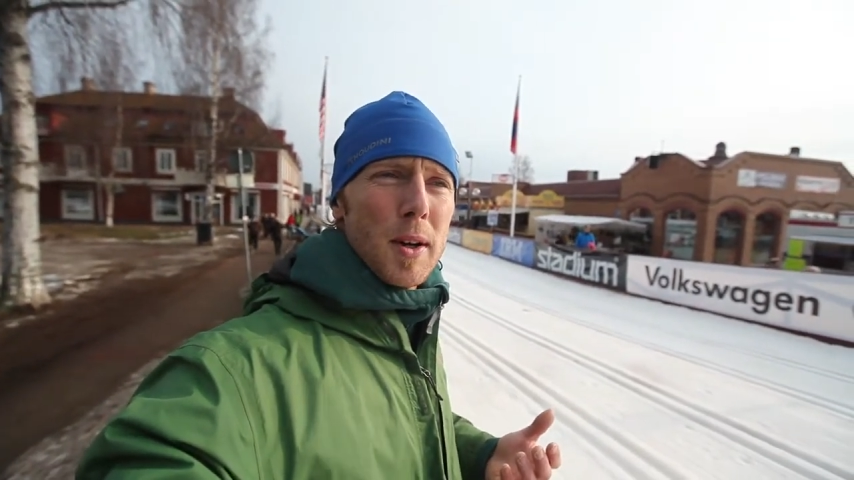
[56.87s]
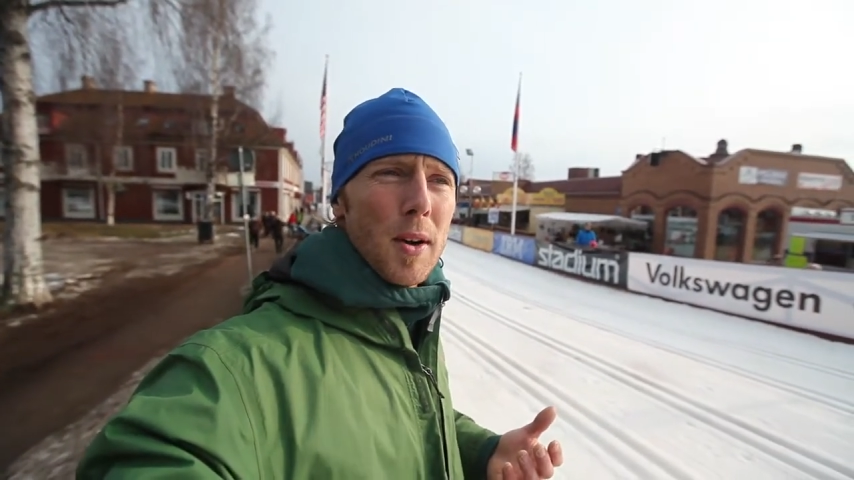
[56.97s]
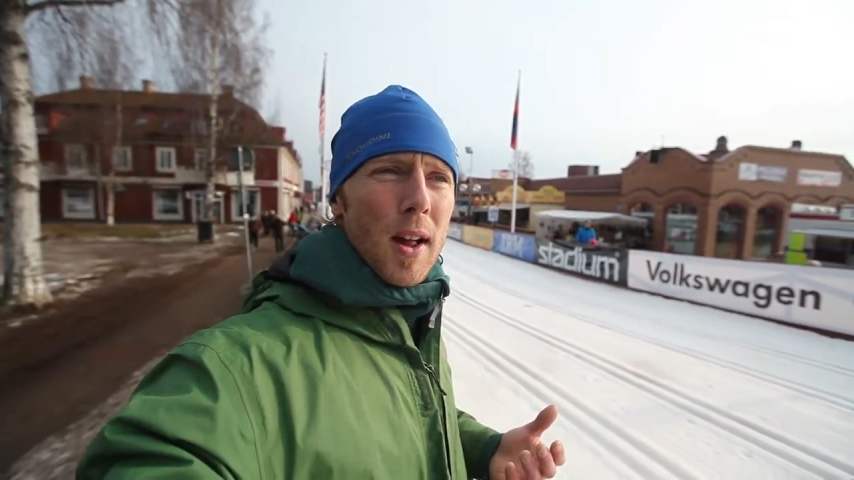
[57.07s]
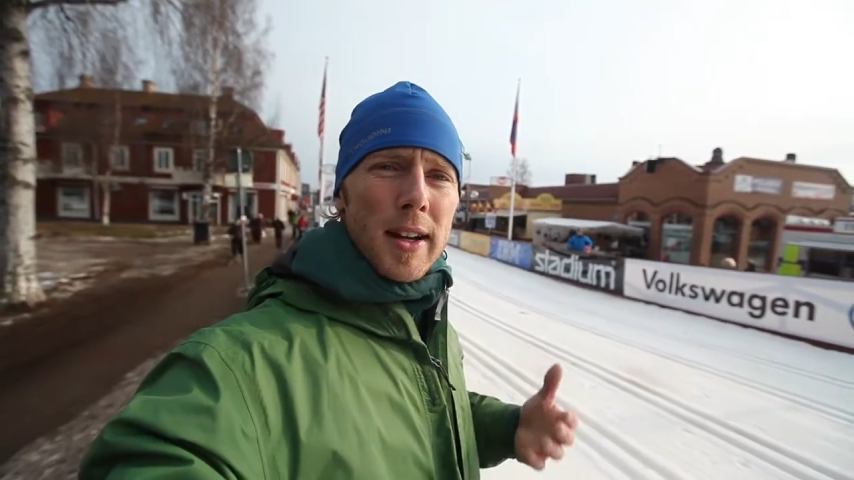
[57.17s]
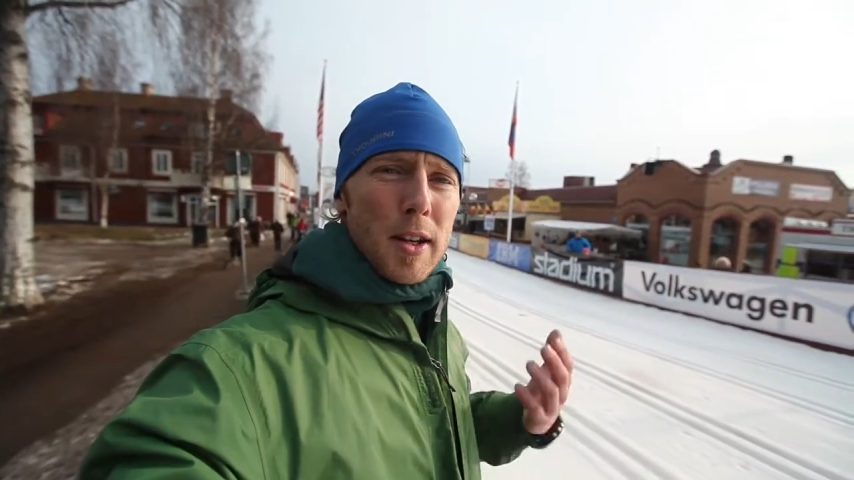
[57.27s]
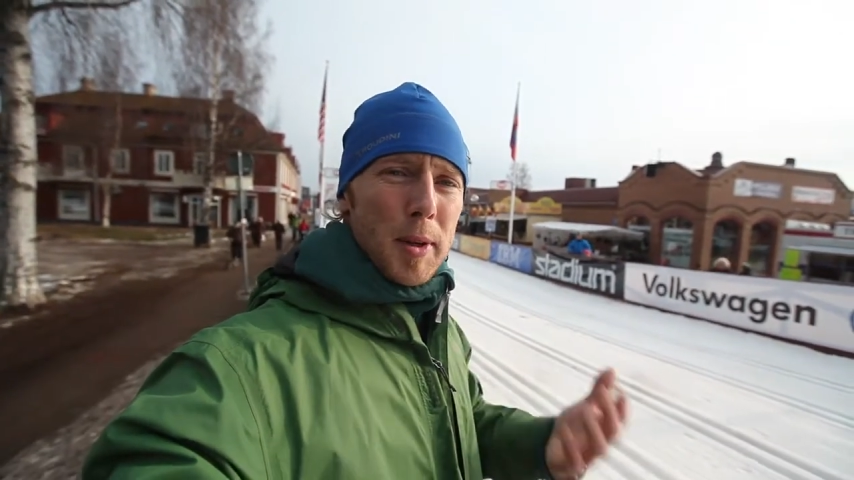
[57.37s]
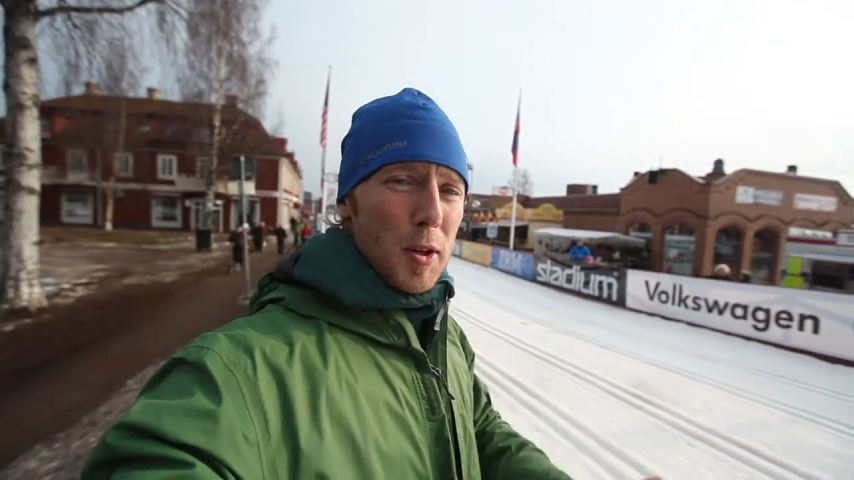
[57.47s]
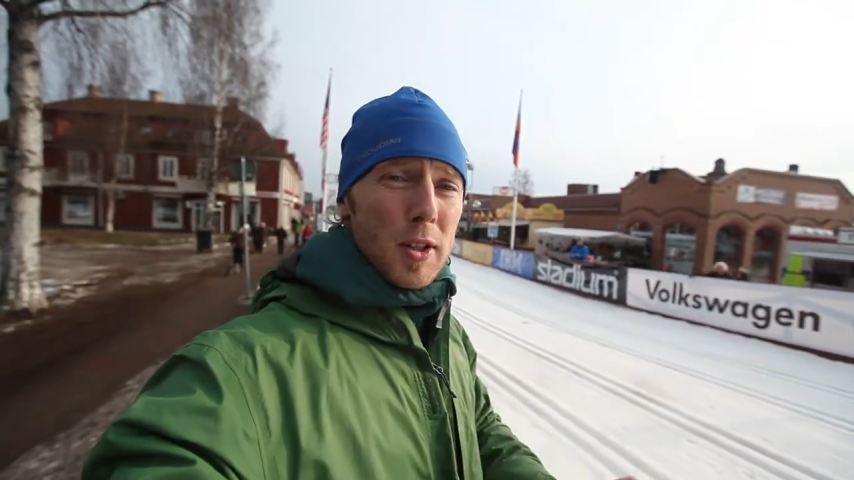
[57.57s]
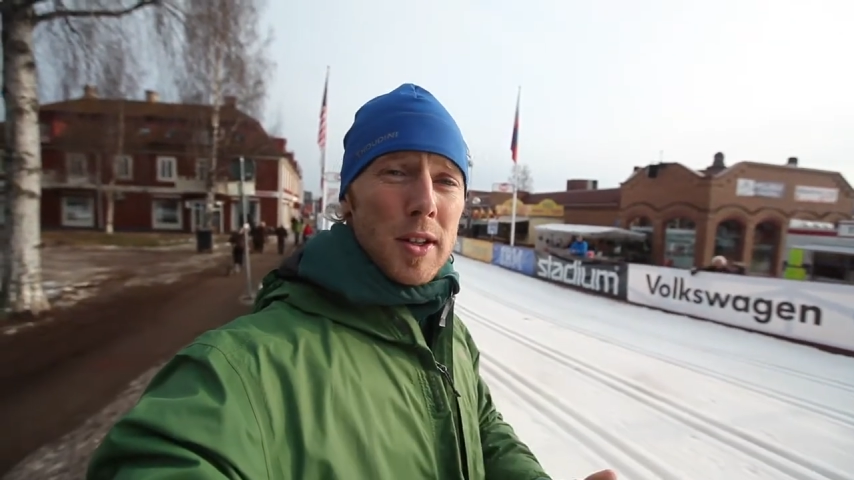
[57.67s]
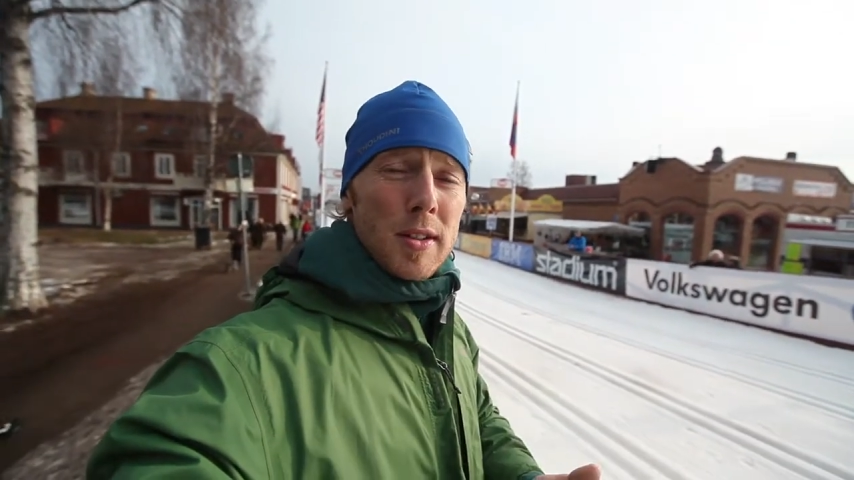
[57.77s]
It could be
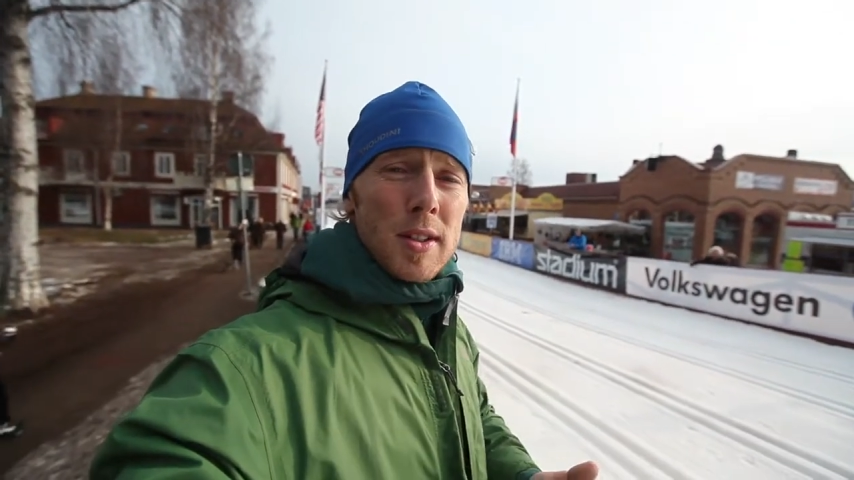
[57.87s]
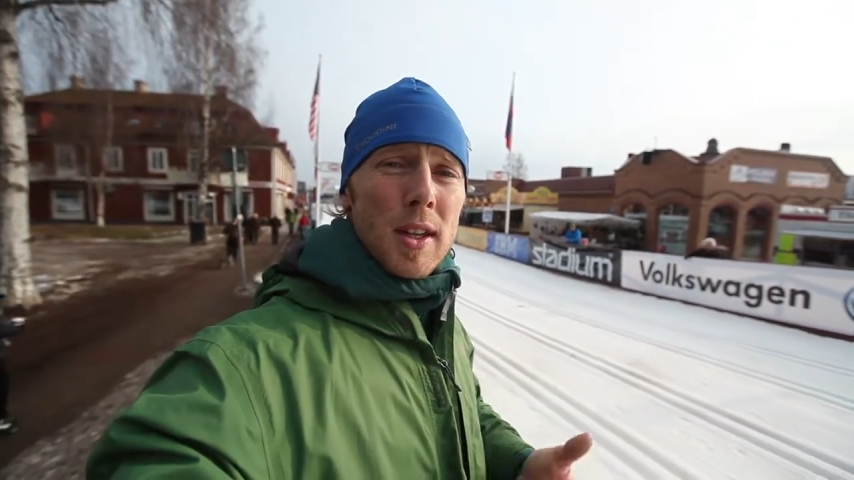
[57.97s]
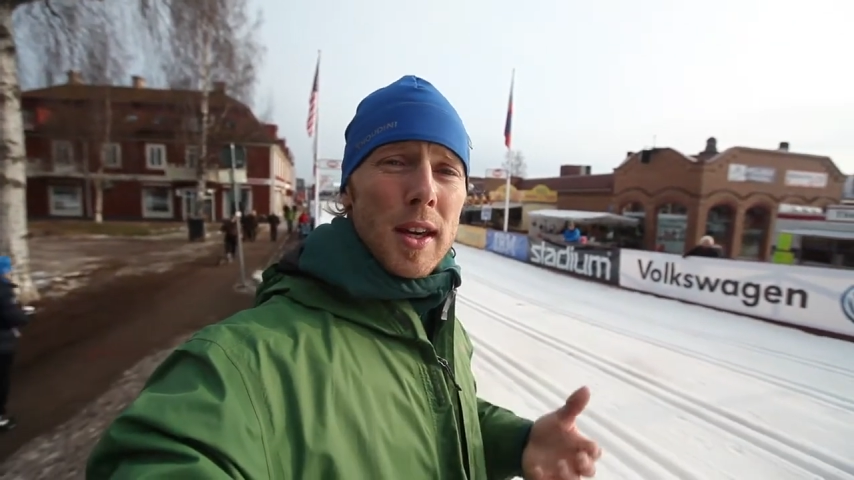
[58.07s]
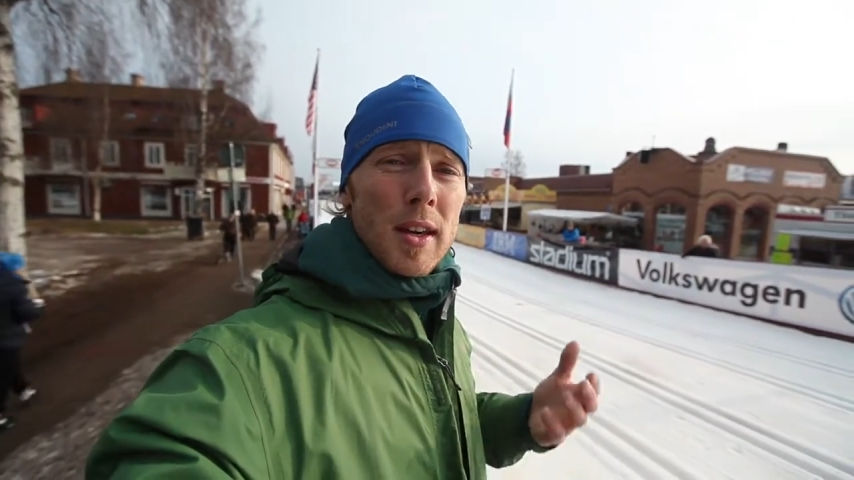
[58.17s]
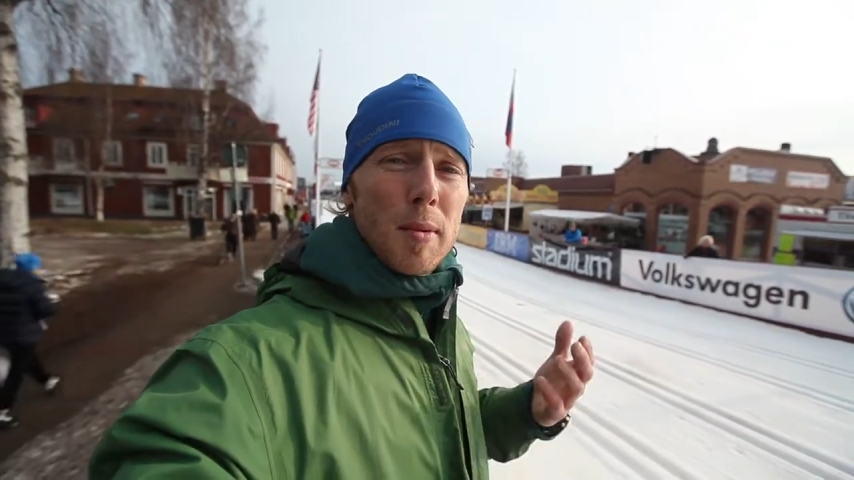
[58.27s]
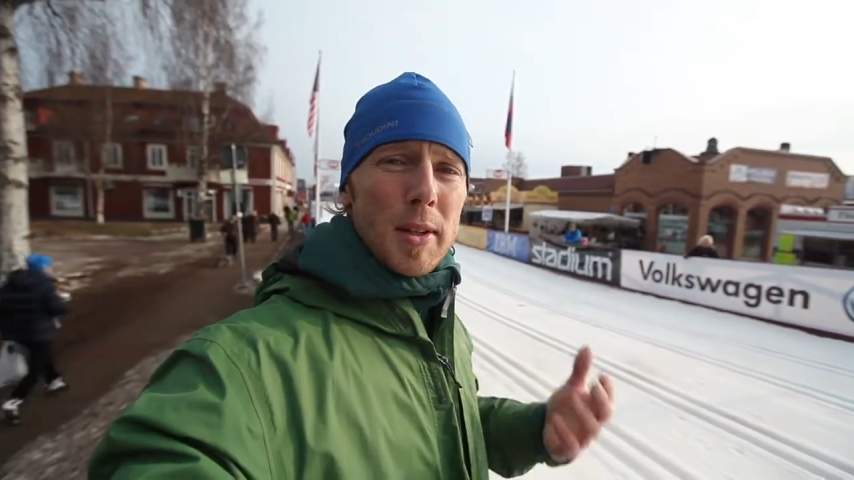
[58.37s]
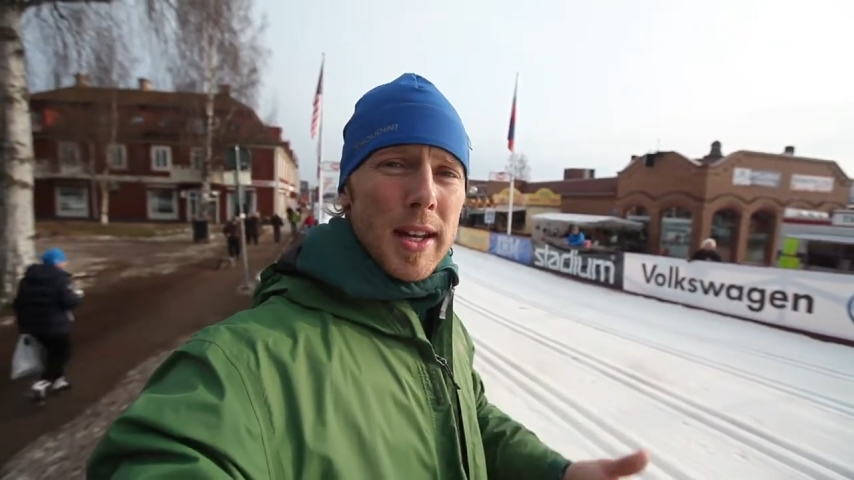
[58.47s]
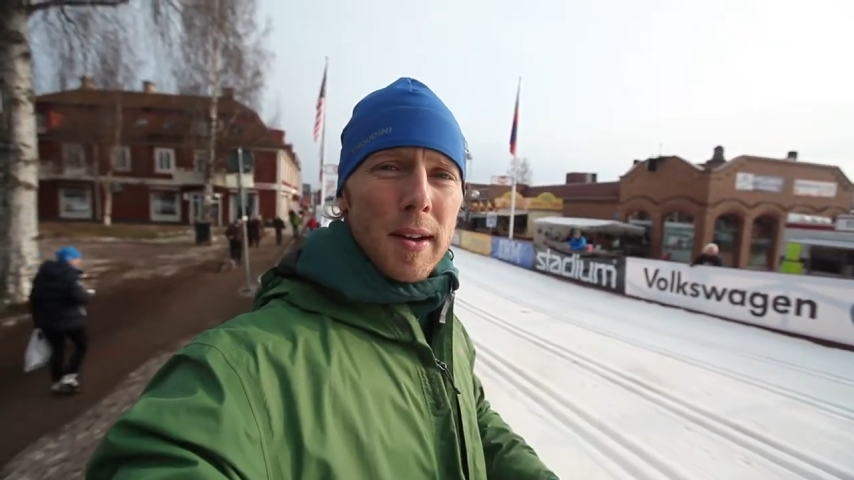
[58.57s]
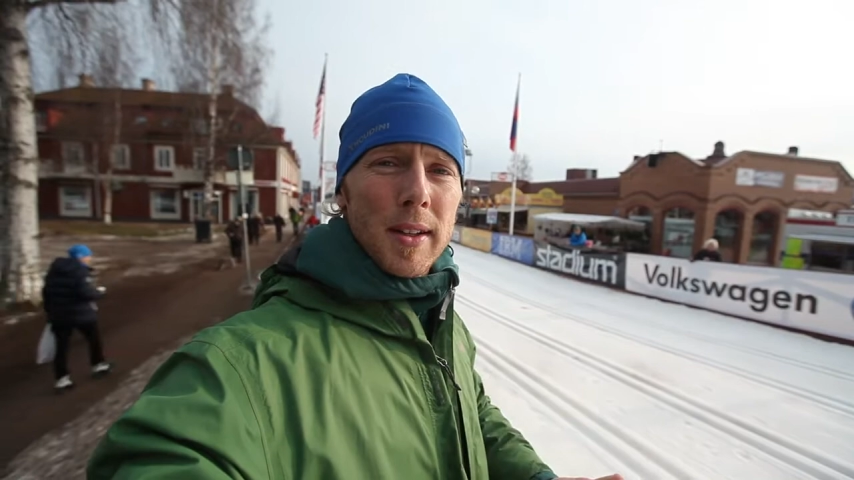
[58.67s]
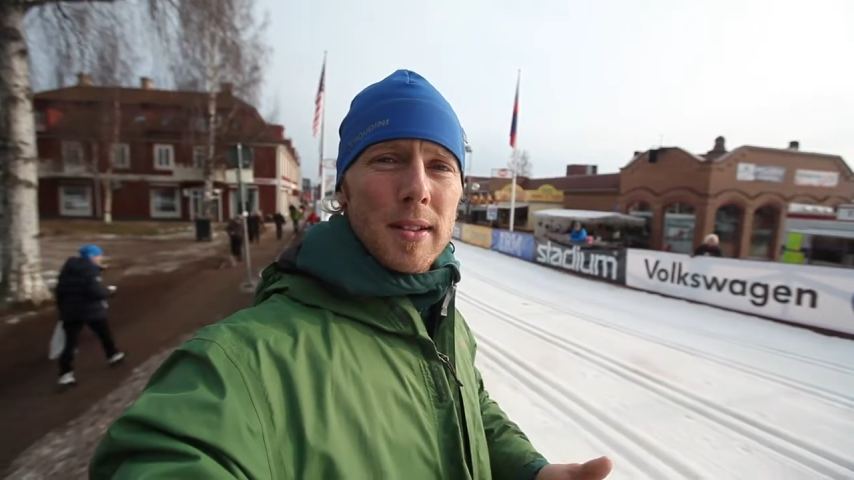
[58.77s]
cross-country skiing, it could be
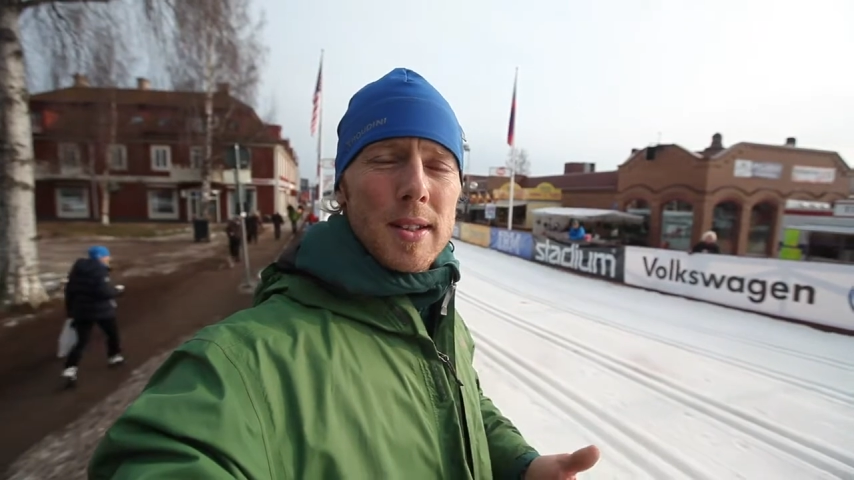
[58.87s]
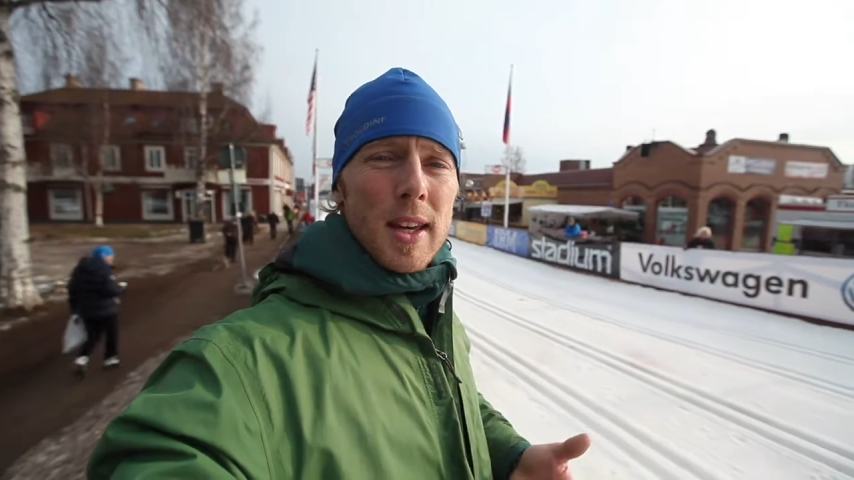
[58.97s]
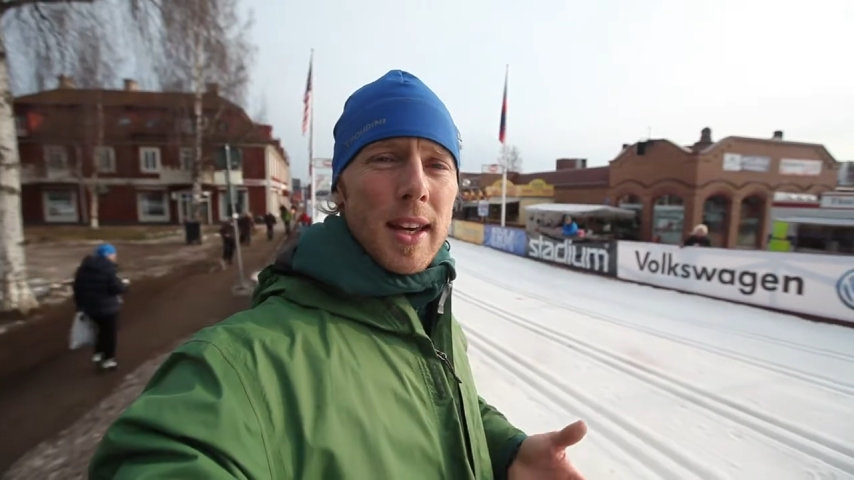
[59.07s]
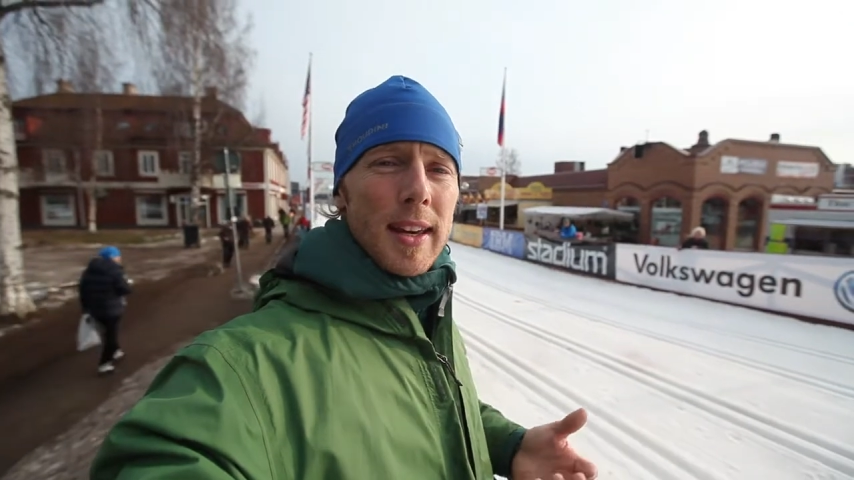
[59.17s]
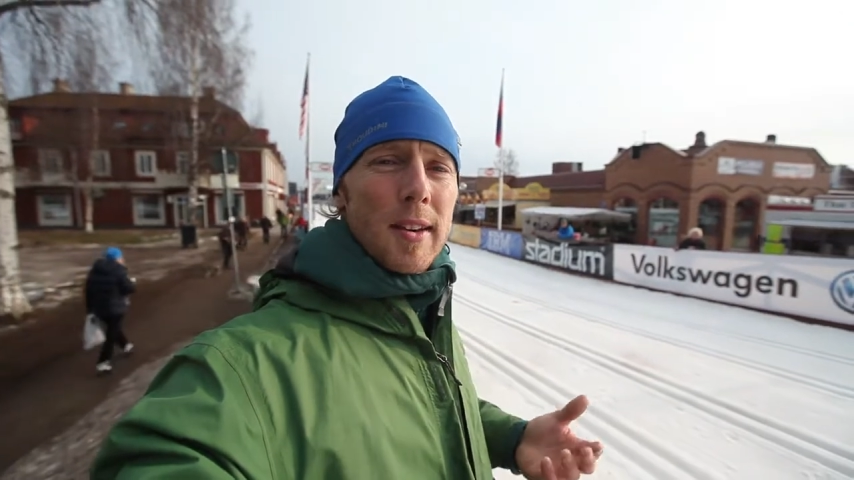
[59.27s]
downhill skiing,